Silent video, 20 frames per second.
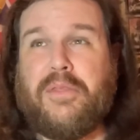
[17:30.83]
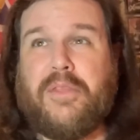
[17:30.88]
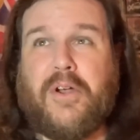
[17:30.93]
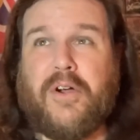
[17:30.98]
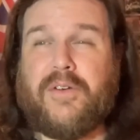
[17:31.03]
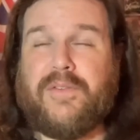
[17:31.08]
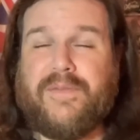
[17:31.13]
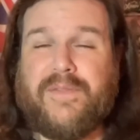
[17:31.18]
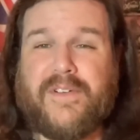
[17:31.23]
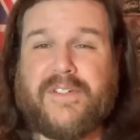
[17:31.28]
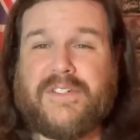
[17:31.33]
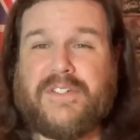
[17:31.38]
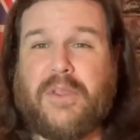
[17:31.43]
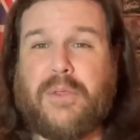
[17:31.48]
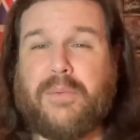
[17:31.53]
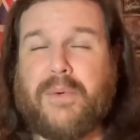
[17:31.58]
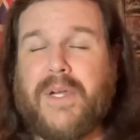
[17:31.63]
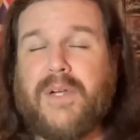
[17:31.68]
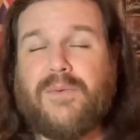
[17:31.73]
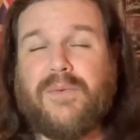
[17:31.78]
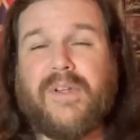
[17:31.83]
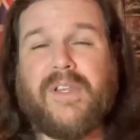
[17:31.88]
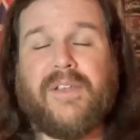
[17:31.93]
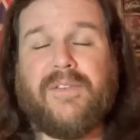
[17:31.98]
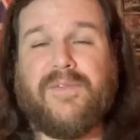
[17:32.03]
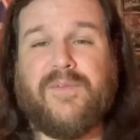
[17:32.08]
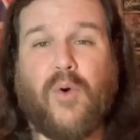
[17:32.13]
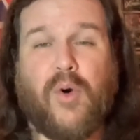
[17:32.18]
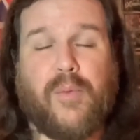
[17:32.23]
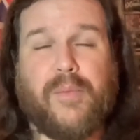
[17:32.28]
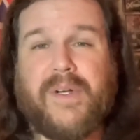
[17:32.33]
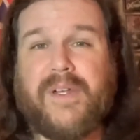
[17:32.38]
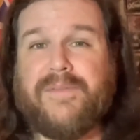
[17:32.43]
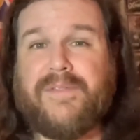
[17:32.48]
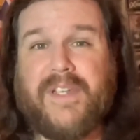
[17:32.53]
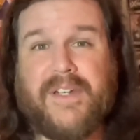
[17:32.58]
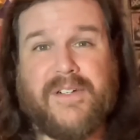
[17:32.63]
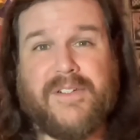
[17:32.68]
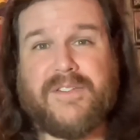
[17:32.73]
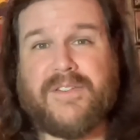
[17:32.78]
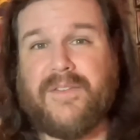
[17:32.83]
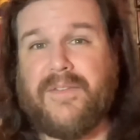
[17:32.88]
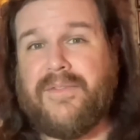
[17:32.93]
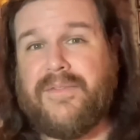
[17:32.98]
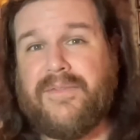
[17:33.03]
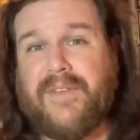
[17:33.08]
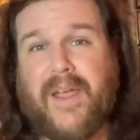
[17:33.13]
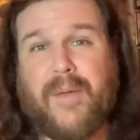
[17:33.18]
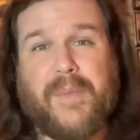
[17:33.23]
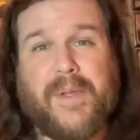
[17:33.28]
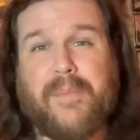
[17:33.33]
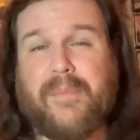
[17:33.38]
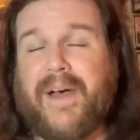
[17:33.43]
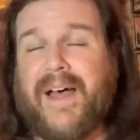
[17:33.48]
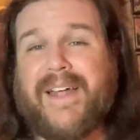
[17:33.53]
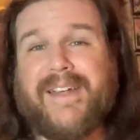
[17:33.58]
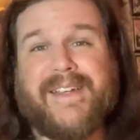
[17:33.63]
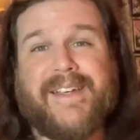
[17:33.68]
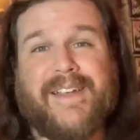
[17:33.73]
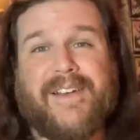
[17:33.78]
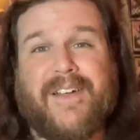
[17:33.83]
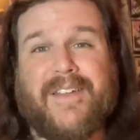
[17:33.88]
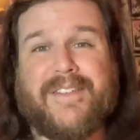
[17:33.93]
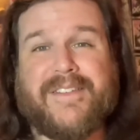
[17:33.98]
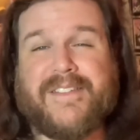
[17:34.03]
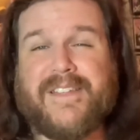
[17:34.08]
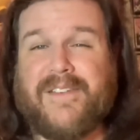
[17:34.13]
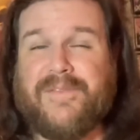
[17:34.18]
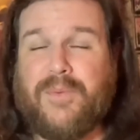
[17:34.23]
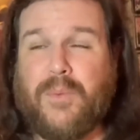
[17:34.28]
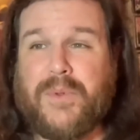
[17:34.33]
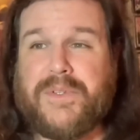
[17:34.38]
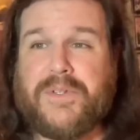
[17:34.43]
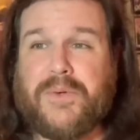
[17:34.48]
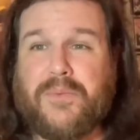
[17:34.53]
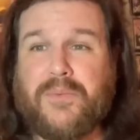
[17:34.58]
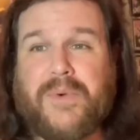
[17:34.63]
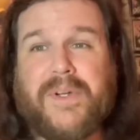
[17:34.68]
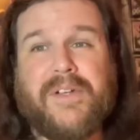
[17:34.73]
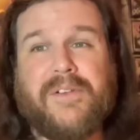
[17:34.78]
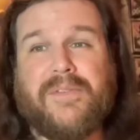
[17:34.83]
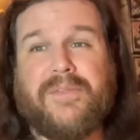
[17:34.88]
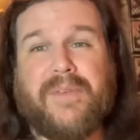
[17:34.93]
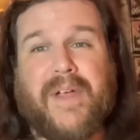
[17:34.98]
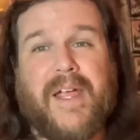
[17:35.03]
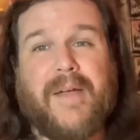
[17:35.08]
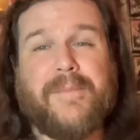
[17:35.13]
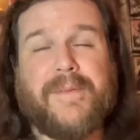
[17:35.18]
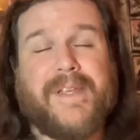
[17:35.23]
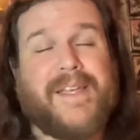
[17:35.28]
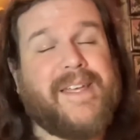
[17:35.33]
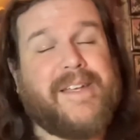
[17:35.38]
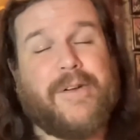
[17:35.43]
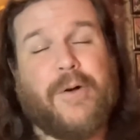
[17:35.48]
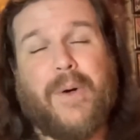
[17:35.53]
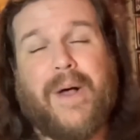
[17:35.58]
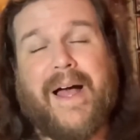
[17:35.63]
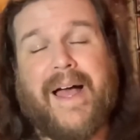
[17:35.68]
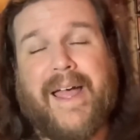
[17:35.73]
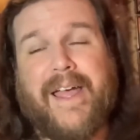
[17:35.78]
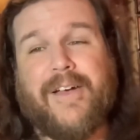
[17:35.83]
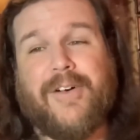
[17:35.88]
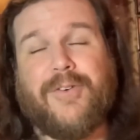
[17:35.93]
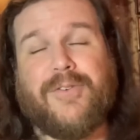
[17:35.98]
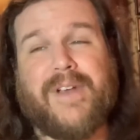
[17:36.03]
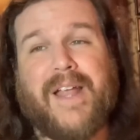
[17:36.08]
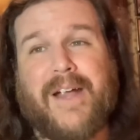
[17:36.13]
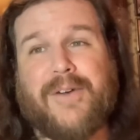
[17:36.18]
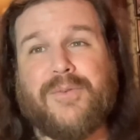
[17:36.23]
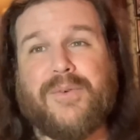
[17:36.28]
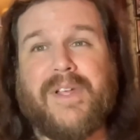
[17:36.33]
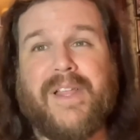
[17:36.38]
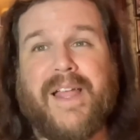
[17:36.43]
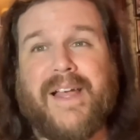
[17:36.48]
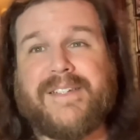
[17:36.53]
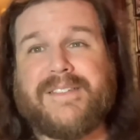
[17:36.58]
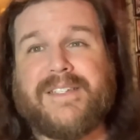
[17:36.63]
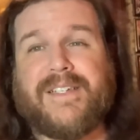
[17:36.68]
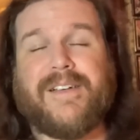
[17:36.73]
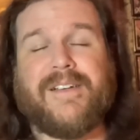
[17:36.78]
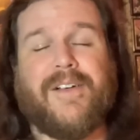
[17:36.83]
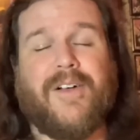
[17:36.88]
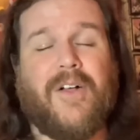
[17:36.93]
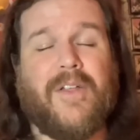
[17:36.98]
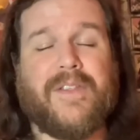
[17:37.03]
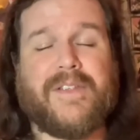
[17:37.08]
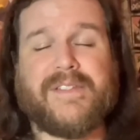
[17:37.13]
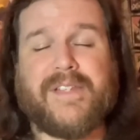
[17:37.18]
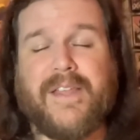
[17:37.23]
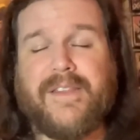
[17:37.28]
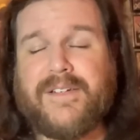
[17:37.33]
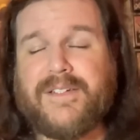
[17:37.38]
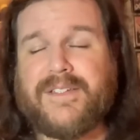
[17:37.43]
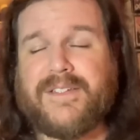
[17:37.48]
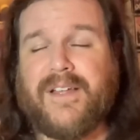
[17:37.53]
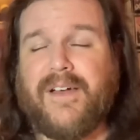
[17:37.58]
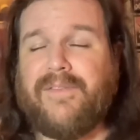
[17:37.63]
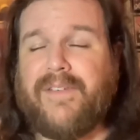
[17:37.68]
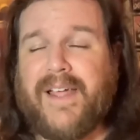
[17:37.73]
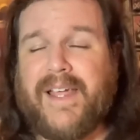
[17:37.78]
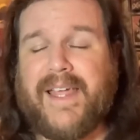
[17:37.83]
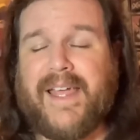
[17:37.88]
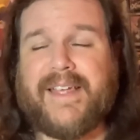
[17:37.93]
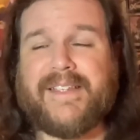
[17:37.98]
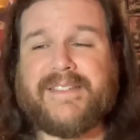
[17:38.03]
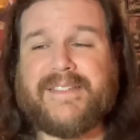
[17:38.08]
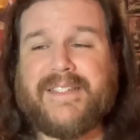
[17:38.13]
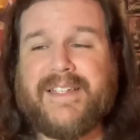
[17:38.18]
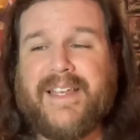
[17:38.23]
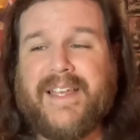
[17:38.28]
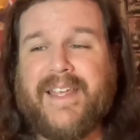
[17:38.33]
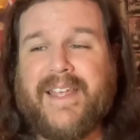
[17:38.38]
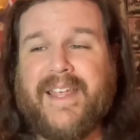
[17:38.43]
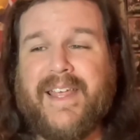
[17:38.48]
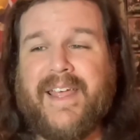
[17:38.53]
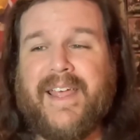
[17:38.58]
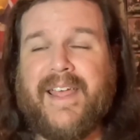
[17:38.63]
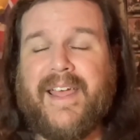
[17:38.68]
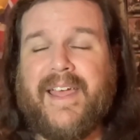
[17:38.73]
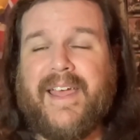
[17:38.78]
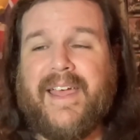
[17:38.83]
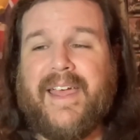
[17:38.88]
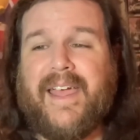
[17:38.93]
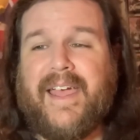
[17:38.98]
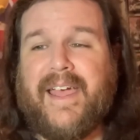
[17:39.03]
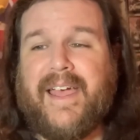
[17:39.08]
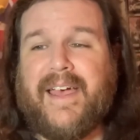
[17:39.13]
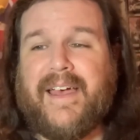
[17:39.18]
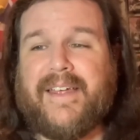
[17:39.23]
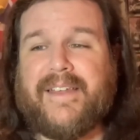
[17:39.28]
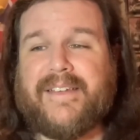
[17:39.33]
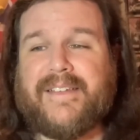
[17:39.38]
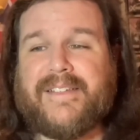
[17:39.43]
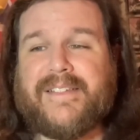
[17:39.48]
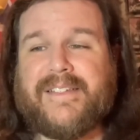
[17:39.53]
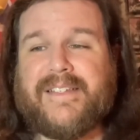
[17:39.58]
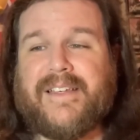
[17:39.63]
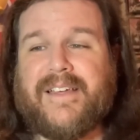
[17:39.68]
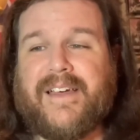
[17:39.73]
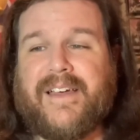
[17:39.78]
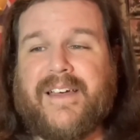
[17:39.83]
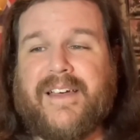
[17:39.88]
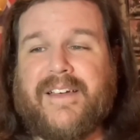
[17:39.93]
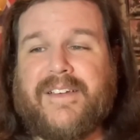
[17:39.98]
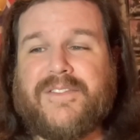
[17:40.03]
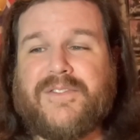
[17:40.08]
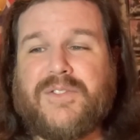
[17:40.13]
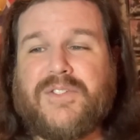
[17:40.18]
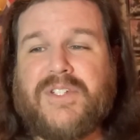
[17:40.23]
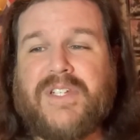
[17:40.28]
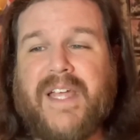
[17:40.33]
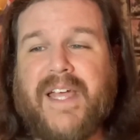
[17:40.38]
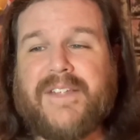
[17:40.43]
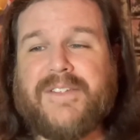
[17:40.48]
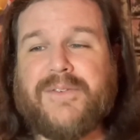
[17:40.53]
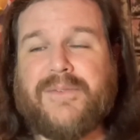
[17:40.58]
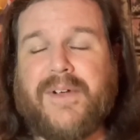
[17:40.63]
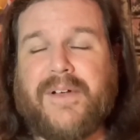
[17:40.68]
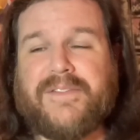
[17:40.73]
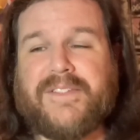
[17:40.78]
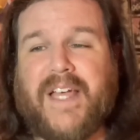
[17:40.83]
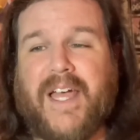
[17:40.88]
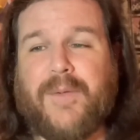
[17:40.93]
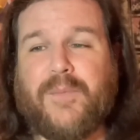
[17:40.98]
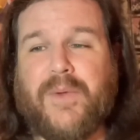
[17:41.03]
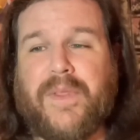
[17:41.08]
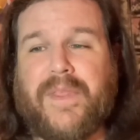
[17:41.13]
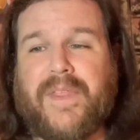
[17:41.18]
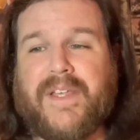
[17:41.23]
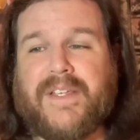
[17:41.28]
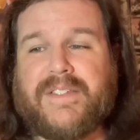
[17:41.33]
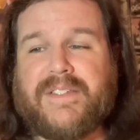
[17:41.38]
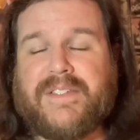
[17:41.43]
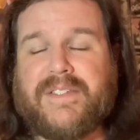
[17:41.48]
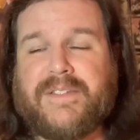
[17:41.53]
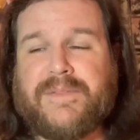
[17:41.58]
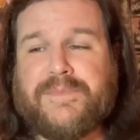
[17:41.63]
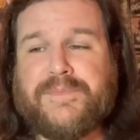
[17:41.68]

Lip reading: first 3 really formative years of family bonding and all this stuff was a real family in Ohio, not realizing all this other stuff, I guess. And so she has a rough time with this.